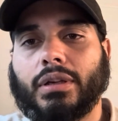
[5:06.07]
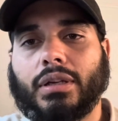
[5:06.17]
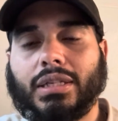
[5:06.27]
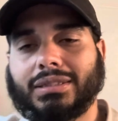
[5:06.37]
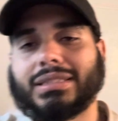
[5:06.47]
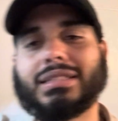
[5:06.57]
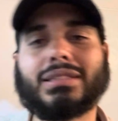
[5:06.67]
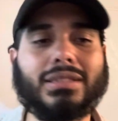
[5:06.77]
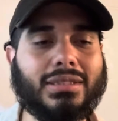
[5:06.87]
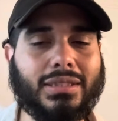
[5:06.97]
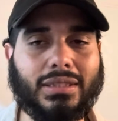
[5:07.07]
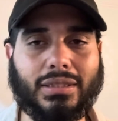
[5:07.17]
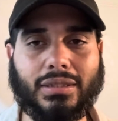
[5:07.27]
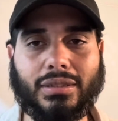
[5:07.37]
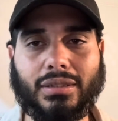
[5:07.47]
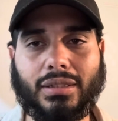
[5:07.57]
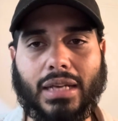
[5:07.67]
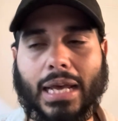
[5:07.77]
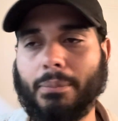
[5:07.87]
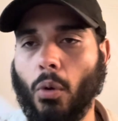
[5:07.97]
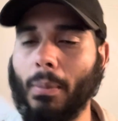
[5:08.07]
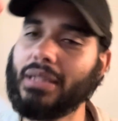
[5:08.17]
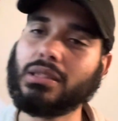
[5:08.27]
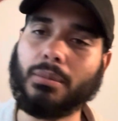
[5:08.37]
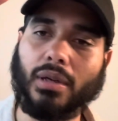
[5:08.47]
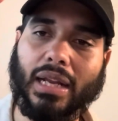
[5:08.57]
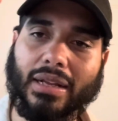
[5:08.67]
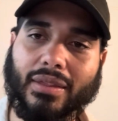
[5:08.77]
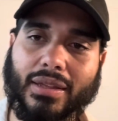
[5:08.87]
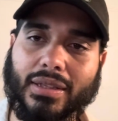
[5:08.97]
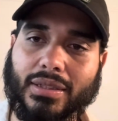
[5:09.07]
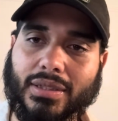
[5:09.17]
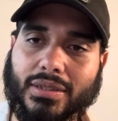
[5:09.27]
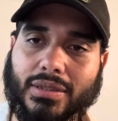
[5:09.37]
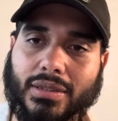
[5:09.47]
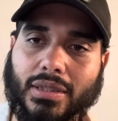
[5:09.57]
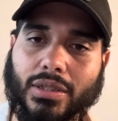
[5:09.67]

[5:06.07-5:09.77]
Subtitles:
Consistency and momentum are like this.